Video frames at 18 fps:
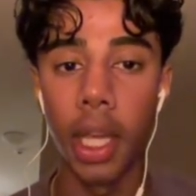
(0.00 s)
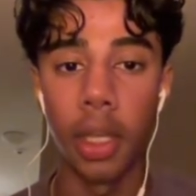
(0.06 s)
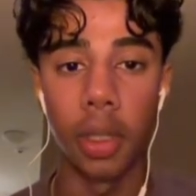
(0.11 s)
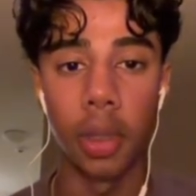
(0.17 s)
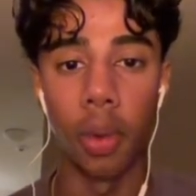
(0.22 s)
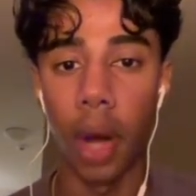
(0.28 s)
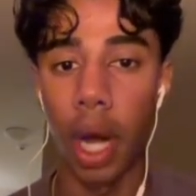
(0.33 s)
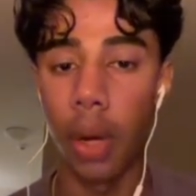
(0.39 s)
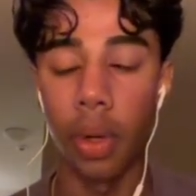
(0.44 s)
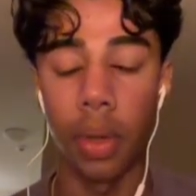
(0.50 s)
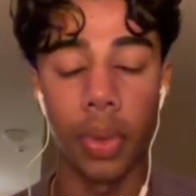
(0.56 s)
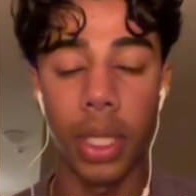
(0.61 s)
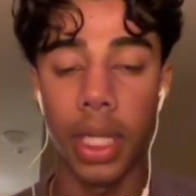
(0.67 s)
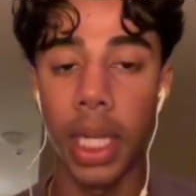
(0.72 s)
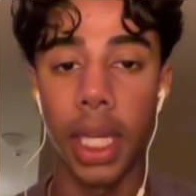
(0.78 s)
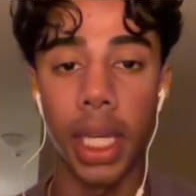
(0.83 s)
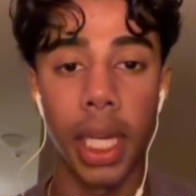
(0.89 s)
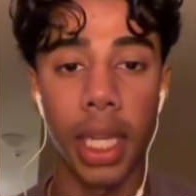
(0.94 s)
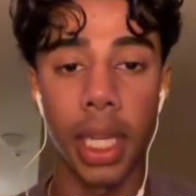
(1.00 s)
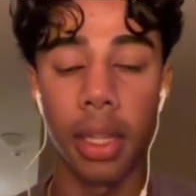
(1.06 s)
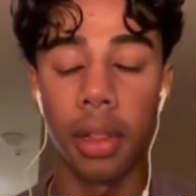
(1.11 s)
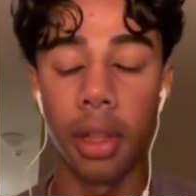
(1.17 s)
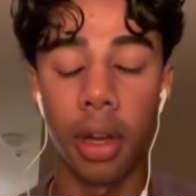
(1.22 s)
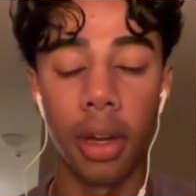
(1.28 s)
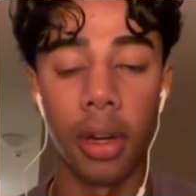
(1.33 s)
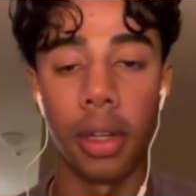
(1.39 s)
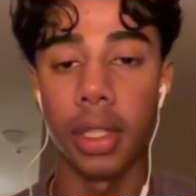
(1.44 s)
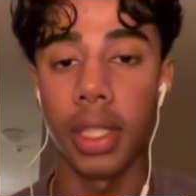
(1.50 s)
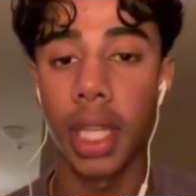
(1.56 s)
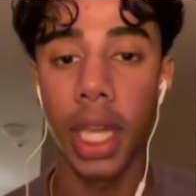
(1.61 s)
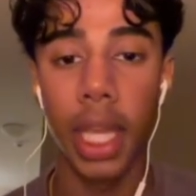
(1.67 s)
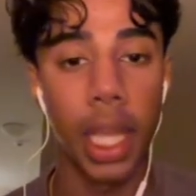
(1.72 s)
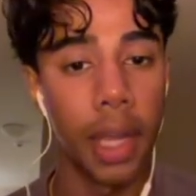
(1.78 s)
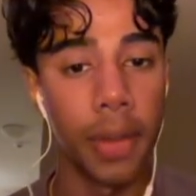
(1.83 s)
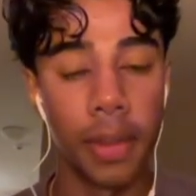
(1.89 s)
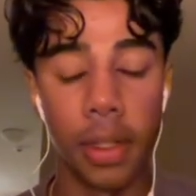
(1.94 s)
So why would we take any longs
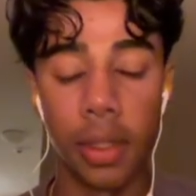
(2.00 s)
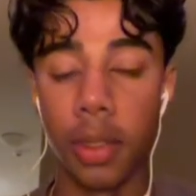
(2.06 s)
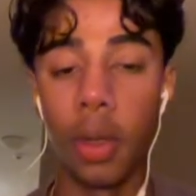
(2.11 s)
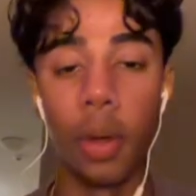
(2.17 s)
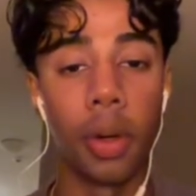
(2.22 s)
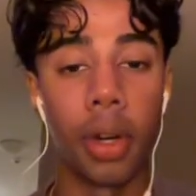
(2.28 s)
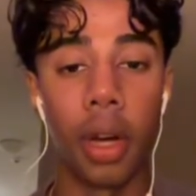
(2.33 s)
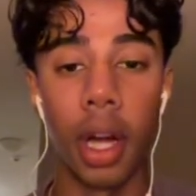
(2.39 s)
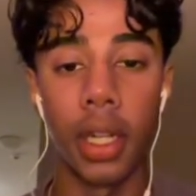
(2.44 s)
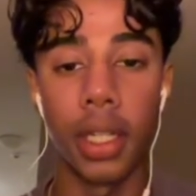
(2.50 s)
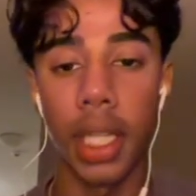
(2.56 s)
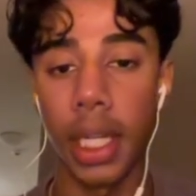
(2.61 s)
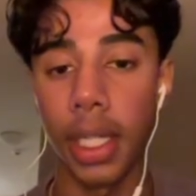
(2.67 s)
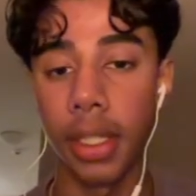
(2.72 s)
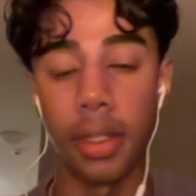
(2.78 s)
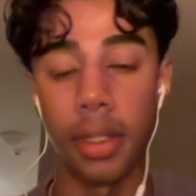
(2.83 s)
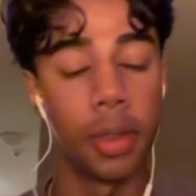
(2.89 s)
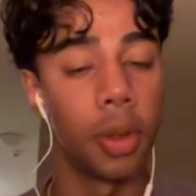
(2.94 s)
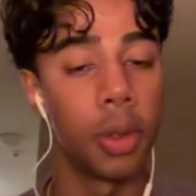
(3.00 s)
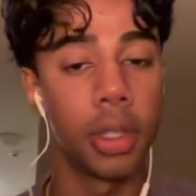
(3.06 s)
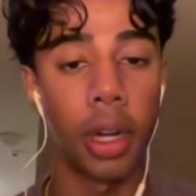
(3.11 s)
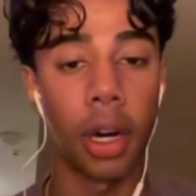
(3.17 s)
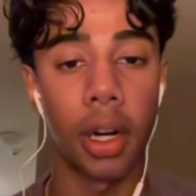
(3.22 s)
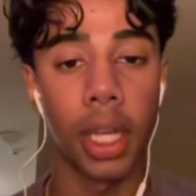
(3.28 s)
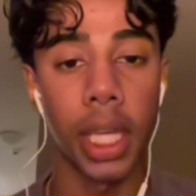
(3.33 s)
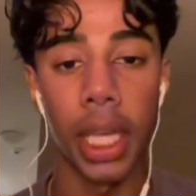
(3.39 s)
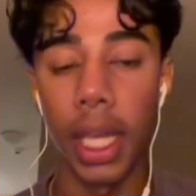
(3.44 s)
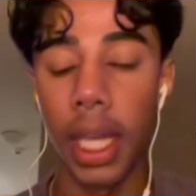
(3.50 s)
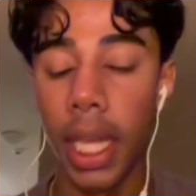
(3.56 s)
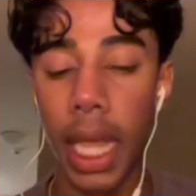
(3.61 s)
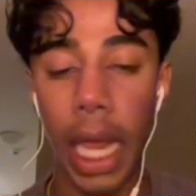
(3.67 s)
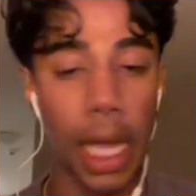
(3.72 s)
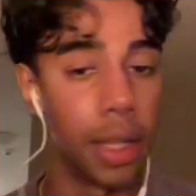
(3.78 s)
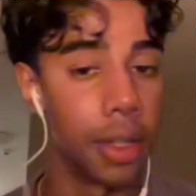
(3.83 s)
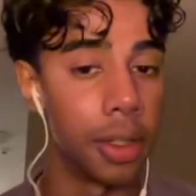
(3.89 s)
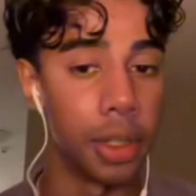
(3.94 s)
if there's no context, there's no target,
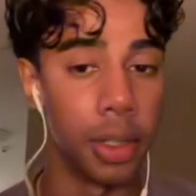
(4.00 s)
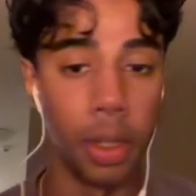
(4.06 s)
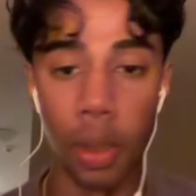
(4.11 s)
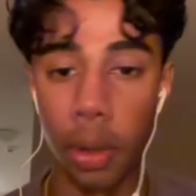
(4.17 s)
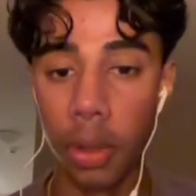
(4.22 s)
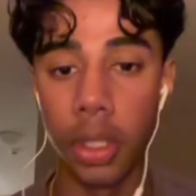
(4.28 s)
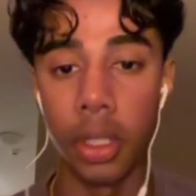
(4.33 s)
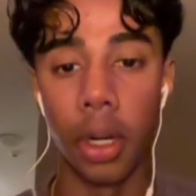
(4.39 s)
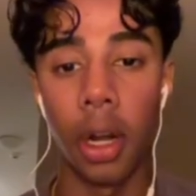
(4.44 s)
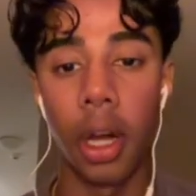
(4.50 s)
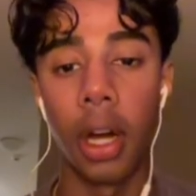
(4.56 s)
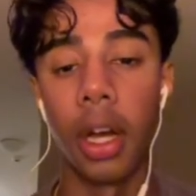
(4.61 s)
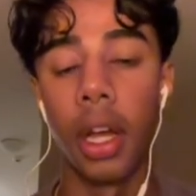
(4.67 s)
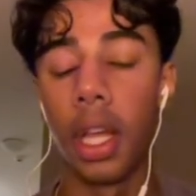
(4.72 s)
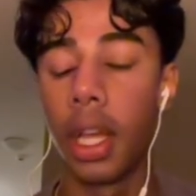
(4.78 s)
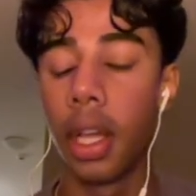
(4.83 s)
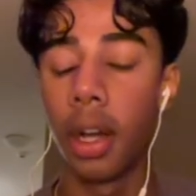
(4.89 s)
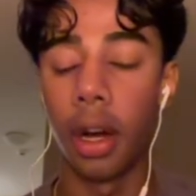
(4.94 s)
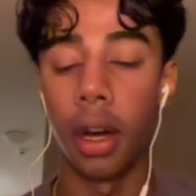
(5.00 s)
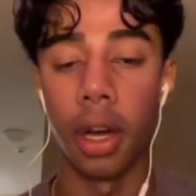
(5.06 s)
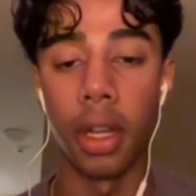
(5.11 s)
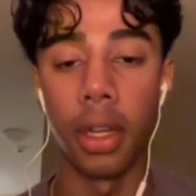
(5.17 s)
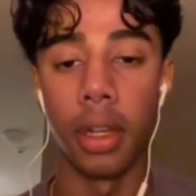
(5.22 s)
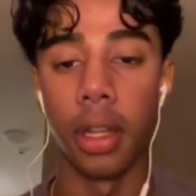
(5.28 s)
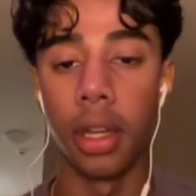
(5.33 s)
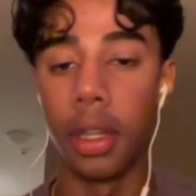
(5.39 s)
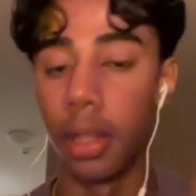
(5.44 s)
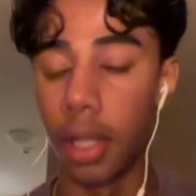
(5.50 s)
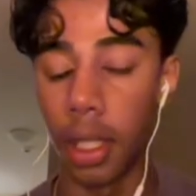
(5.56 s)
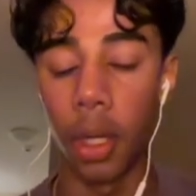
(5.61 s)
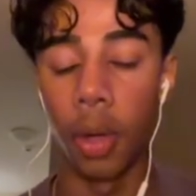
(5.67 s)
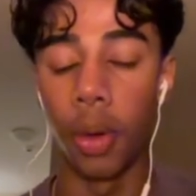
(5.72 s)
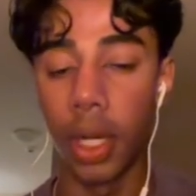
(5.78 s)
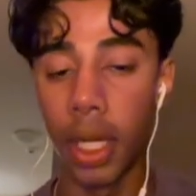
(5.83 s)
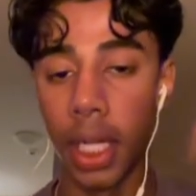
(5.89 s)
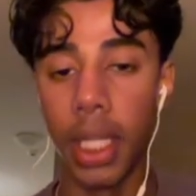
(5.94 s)
and there's no draw on
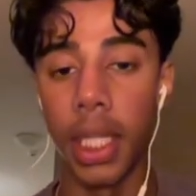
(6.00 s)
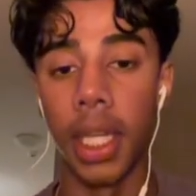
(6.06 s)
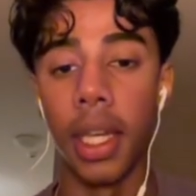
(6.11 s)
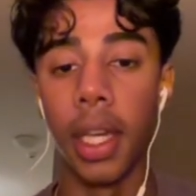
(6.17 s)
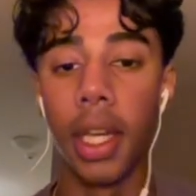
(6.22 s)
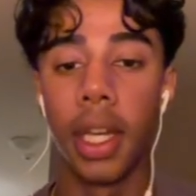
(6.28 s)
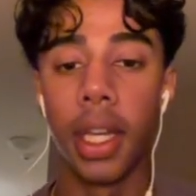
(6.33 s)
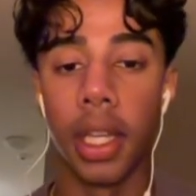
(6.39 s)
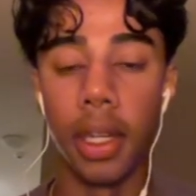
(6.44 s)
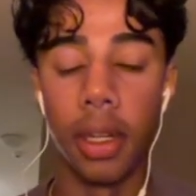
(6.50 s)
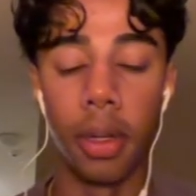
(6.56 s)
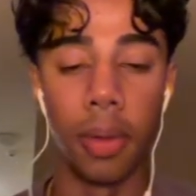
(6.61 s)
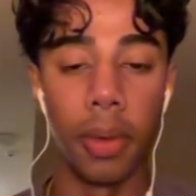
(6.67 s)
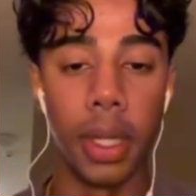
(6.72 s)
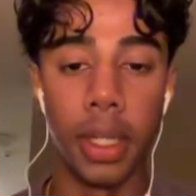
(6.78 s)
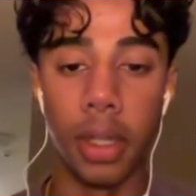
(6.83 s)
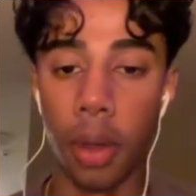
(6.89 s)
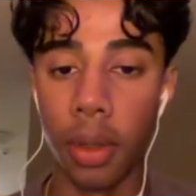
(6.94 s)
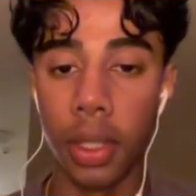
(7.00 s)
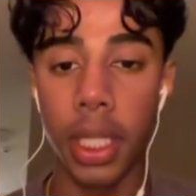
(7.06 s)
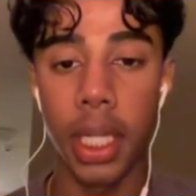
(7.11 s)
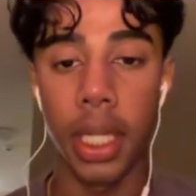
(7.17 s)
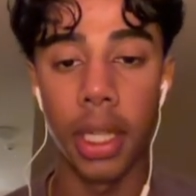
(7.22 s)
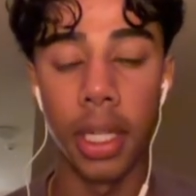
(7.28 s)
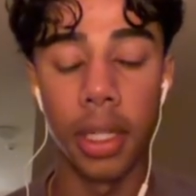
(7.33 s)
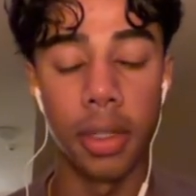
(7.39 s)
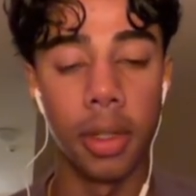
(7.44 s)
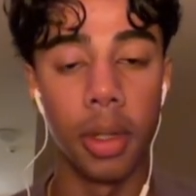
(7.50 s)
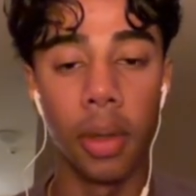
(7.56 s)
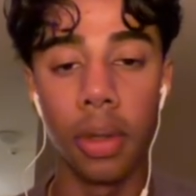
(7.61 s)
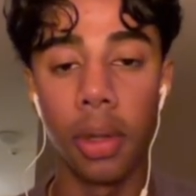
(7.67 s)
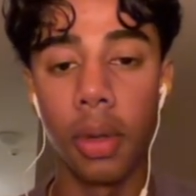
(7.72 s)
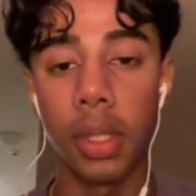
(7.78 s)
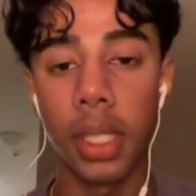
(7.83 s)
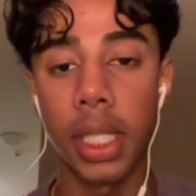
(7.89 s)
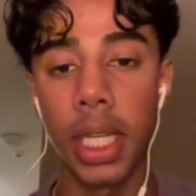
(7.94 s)
liquidity? There's no
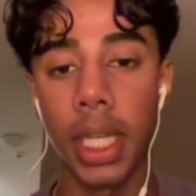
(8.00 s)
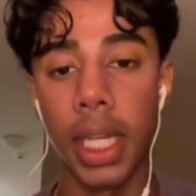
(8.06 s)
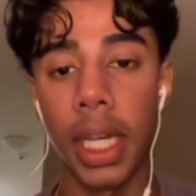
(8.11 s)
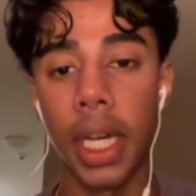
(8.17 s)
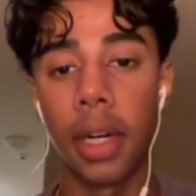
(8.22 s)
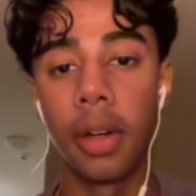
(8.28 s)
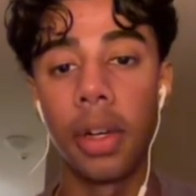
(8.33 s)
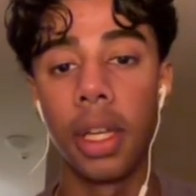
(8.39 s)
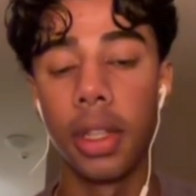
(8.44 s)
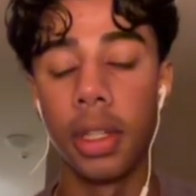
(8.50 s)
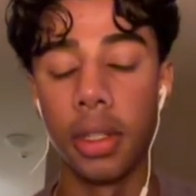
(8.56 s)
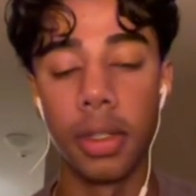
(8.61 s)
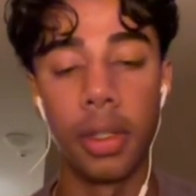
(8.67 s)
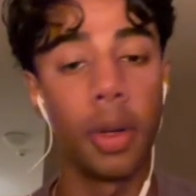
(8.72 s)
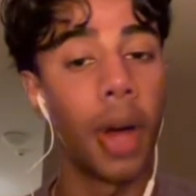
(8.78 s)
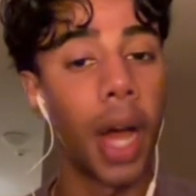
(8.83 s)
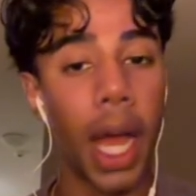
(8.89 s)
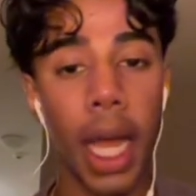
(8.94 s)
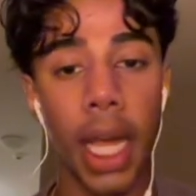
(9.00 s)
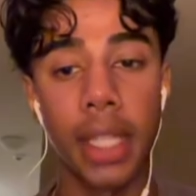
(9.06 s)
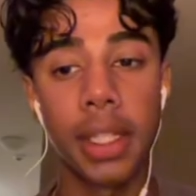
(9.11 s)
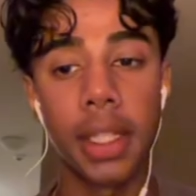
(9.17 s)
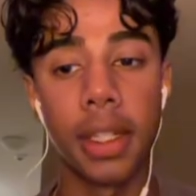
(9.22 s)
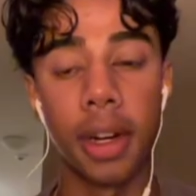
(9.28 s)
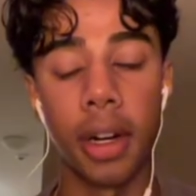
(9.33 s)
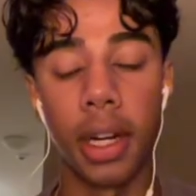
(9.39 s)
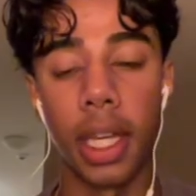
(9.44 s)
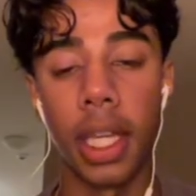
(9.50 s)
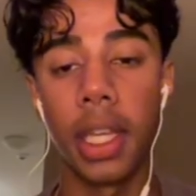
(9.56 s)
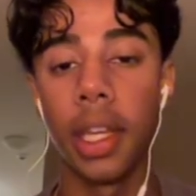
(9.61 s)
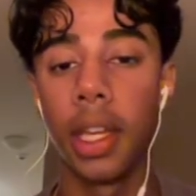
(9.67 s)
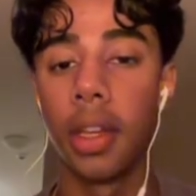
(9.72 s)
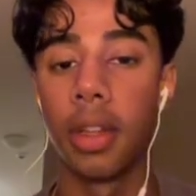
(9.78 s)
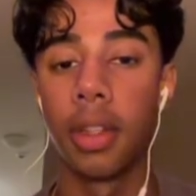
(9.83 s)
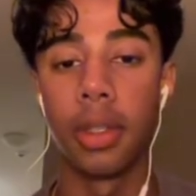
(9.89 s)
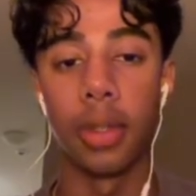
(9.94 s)
lows to take out, there's no highs to target,
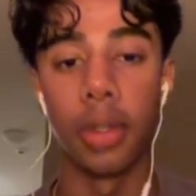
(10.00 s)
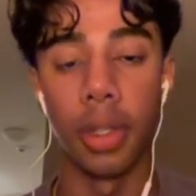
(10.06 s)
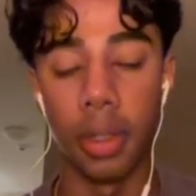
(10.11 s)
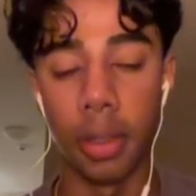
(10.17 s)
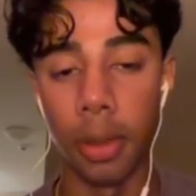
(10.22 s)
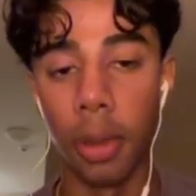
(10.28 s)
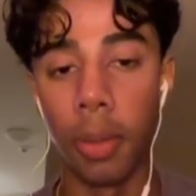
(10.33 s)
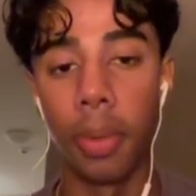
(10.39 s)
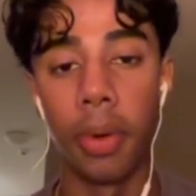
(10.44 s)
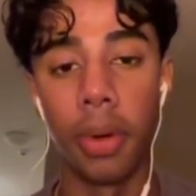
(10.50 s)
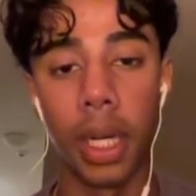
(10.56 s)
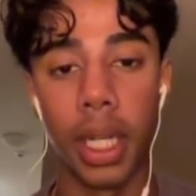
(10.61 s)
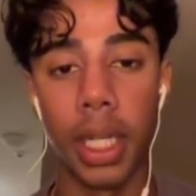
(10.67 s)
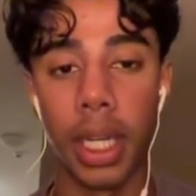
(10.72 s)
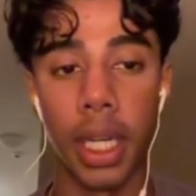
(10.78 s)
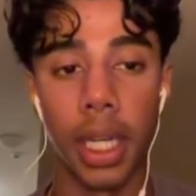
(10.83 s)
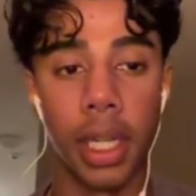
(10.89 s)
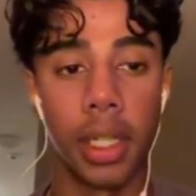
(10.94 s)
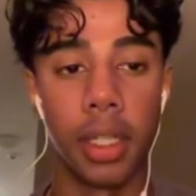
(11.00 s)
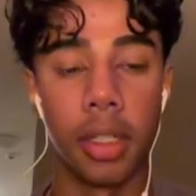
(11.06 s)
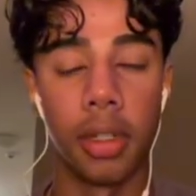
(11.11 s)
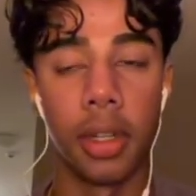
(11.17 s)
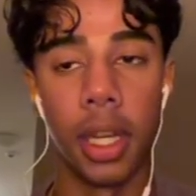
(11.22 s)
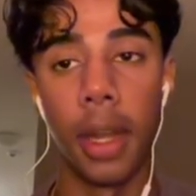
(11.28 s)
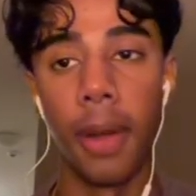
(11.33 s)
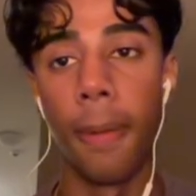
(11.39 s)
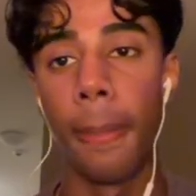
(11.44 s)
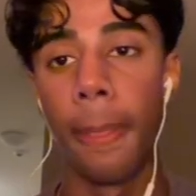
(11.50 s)
so there's no point in taking a trade.